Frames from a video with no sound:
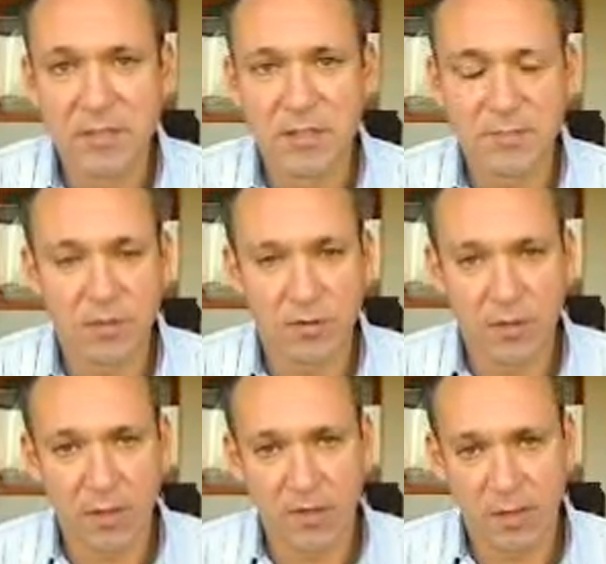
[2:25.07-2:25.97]
And so
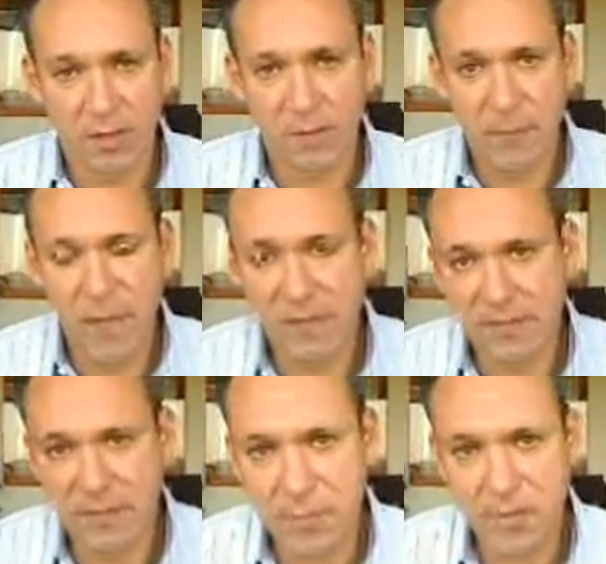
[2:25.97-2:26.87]
the
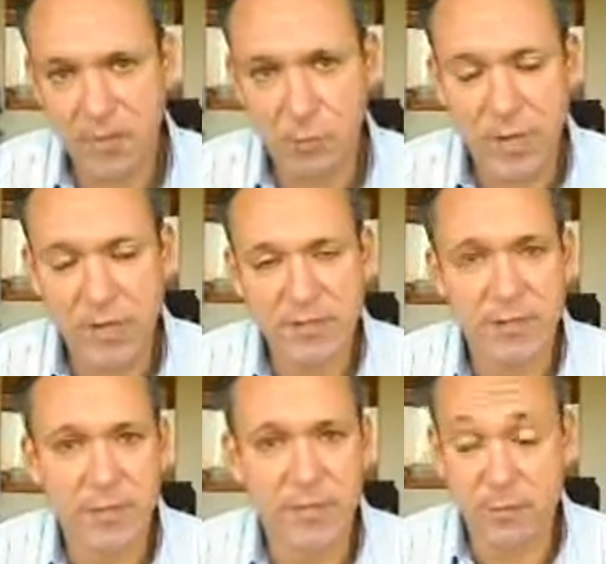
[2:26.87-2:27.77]
analysts expect, once
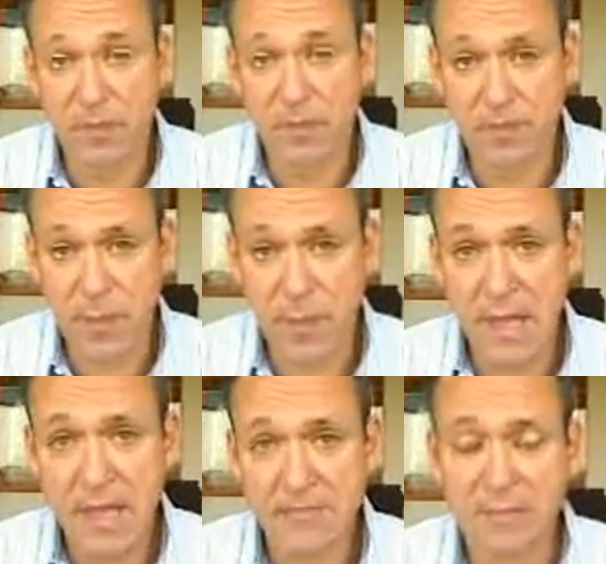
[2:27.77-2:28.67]
this bill is
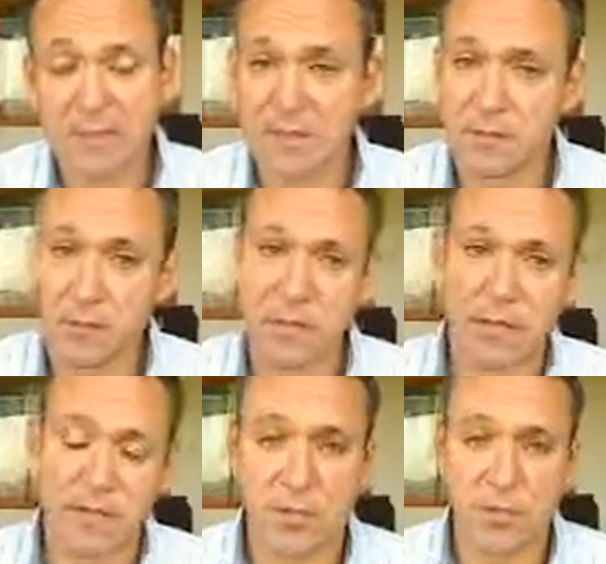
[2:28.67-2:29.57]
passed and this
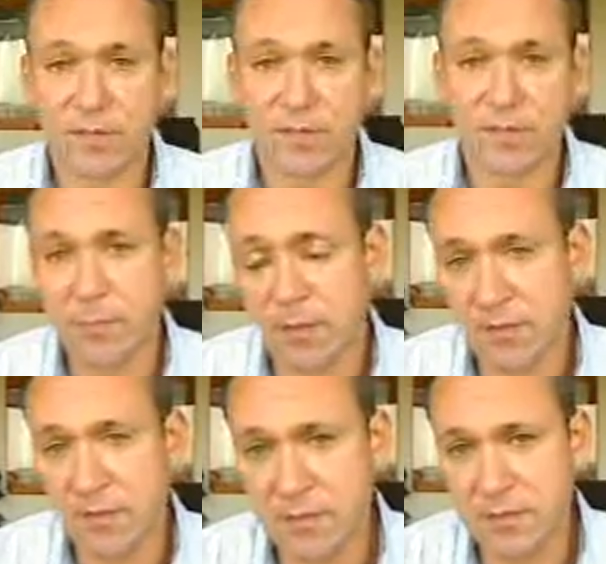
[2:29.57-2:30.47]
liquidity and this $250
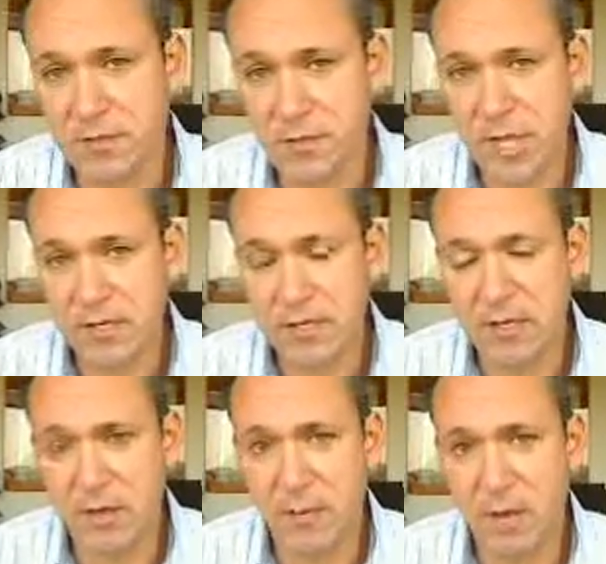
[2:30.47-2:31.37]
billion injected
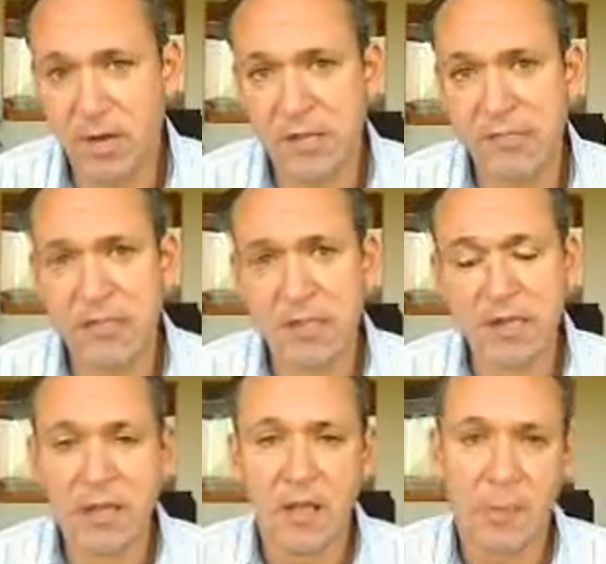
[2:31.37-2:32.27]
into the markets,
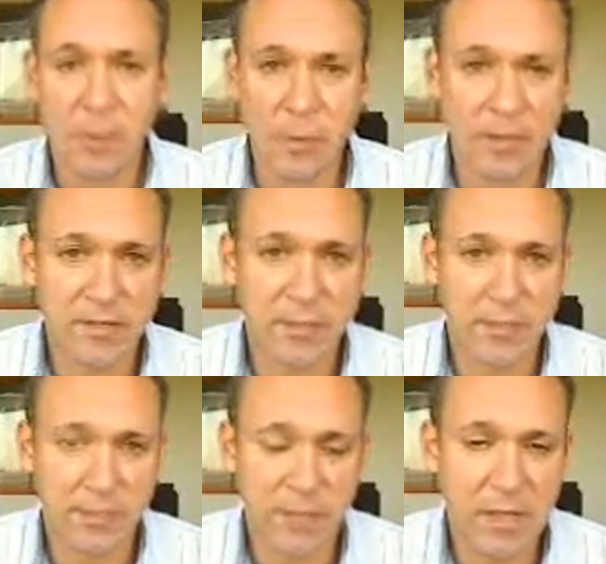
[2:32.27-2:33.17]
we will get
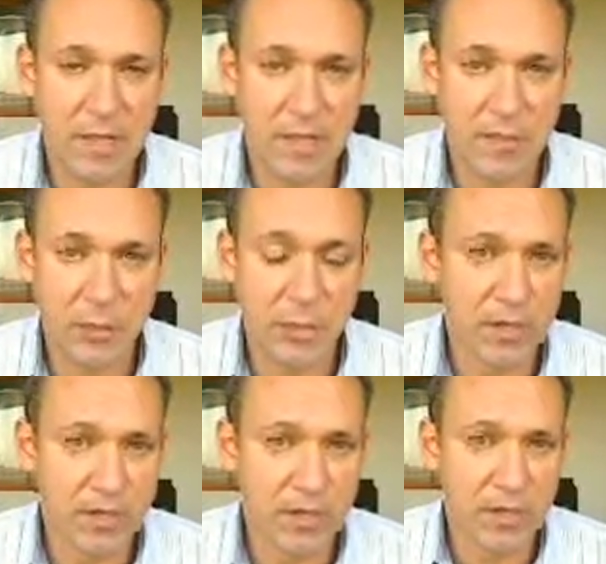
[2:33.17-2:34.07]
some
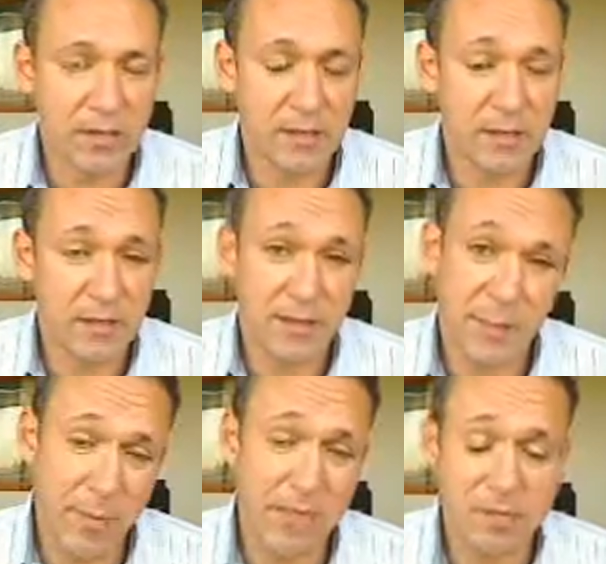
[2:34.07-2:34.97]
liquidity again, and then
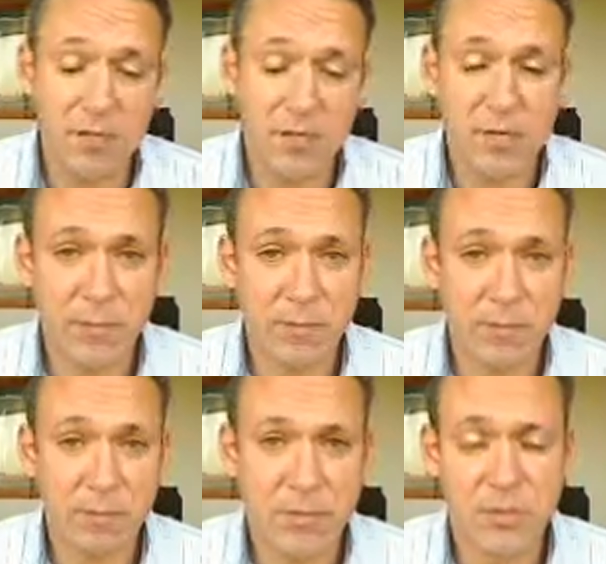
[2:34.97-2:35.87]
the banks will start
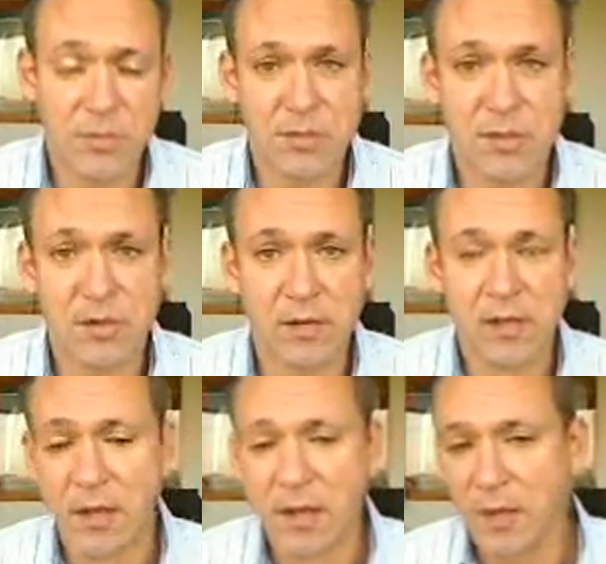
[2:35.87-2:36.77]
trading between each other.
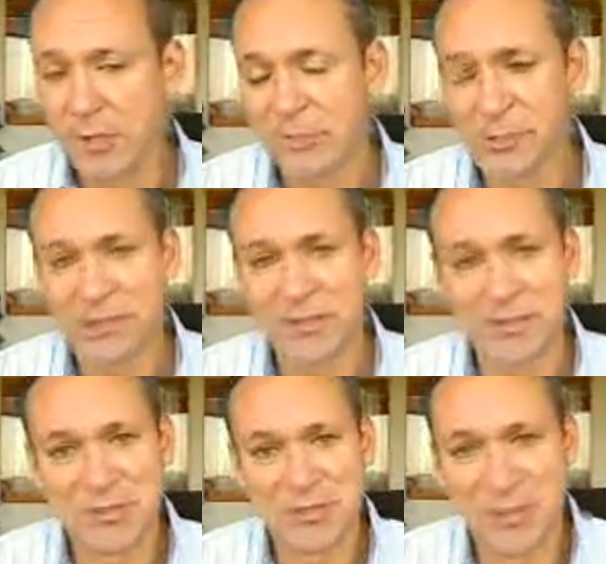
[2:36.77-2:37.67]
Also big
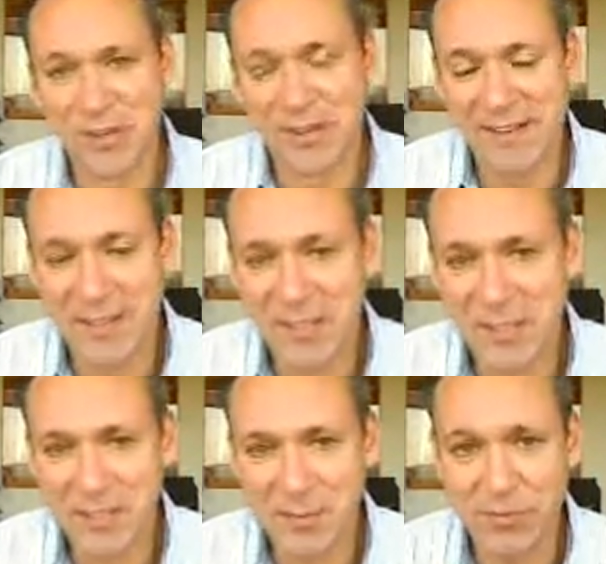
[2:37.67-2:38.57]
news this morning, another
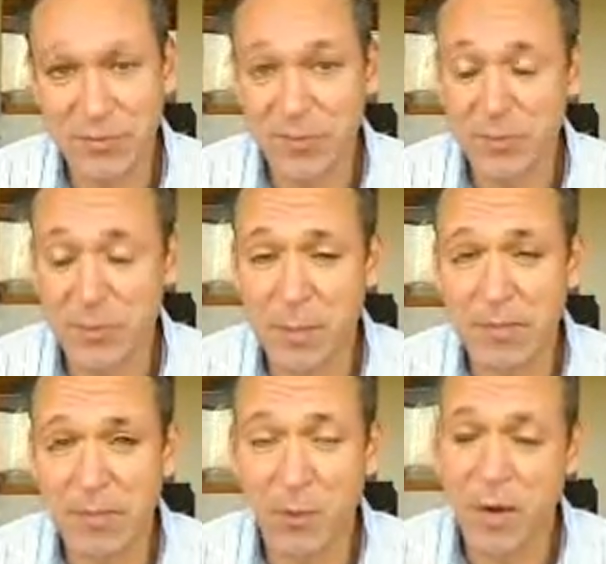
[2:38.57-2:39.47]
reason for the stocks
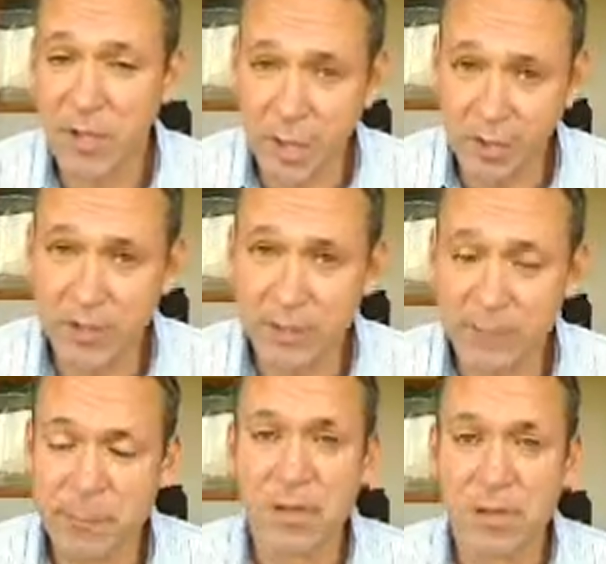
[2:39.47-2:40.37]
plummeting,
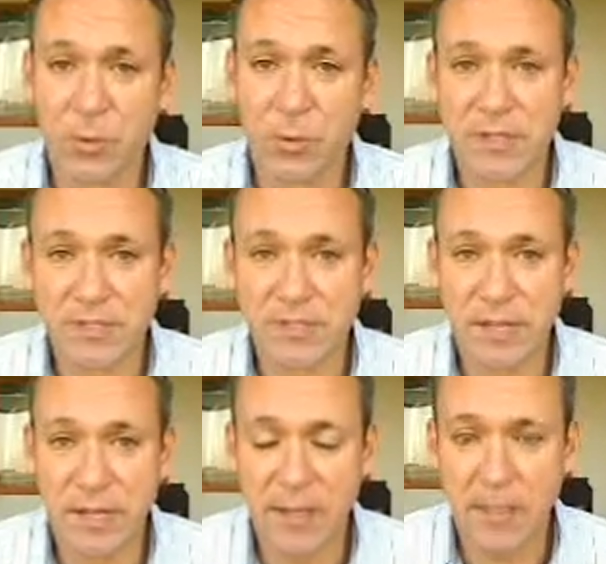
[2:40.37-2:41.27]
Wachovia was
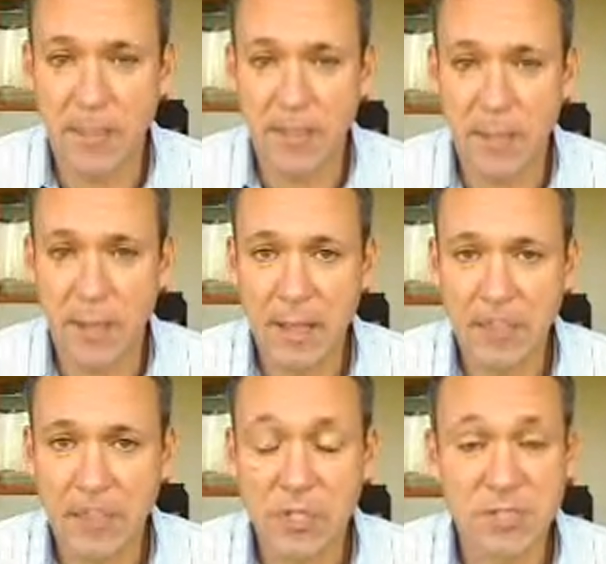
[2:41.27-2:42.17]

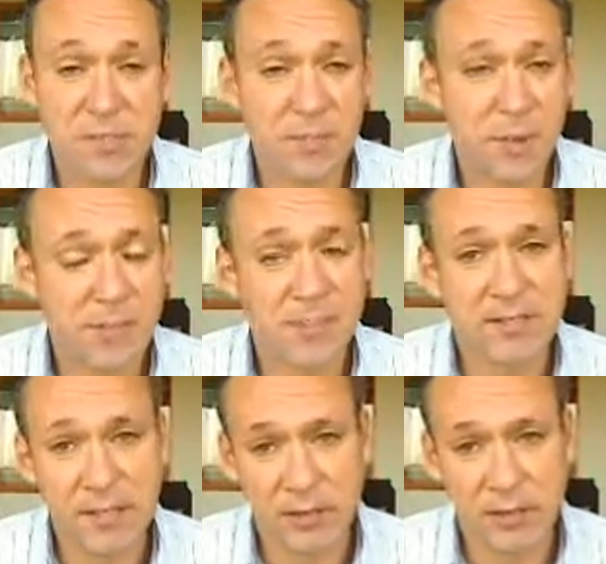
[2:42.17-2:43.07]
purchased and bought out by
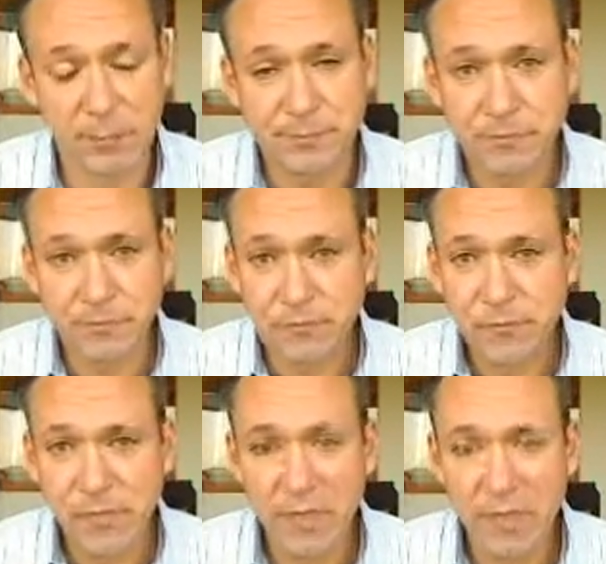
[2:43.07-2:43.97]
Citigroup,
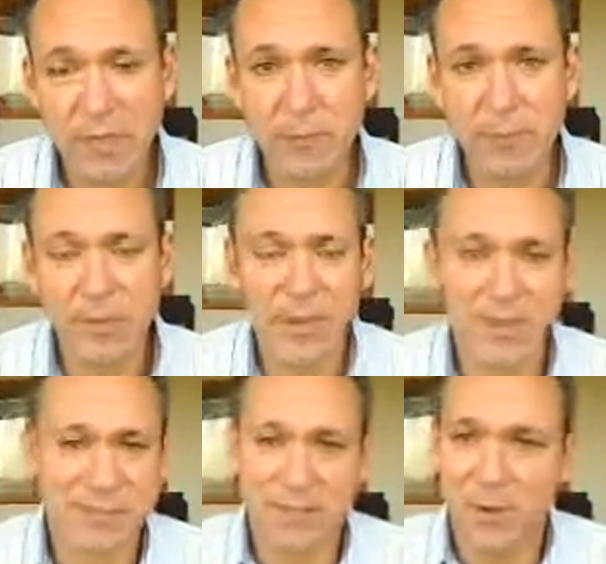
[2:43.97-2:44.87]

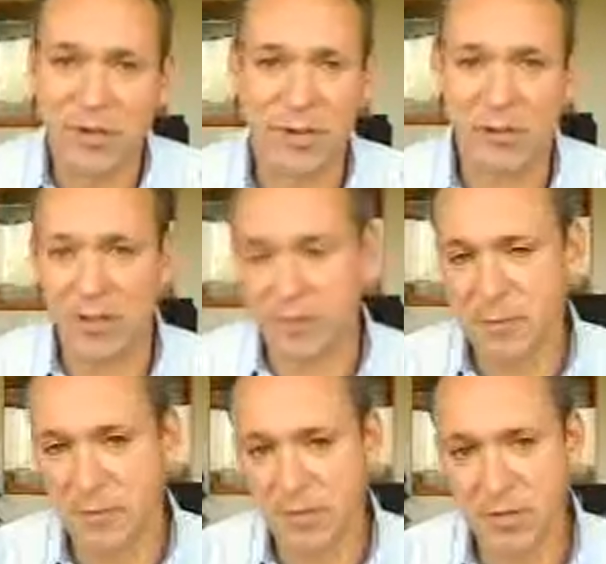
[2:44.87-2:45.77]
because Wachovia, as
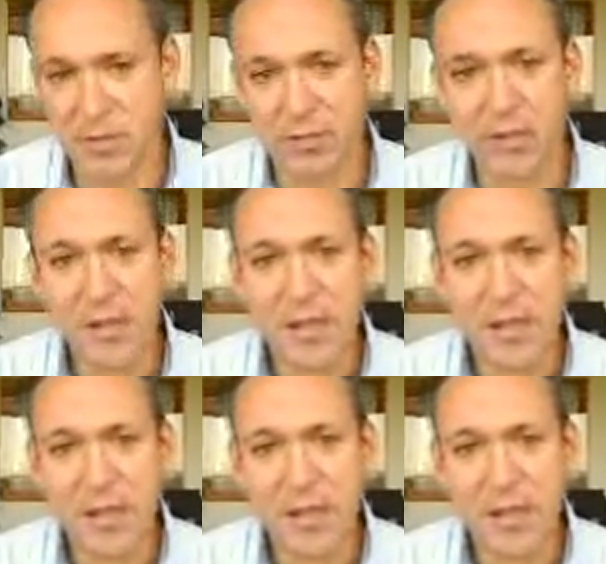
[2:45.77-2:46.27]
we know, struggled.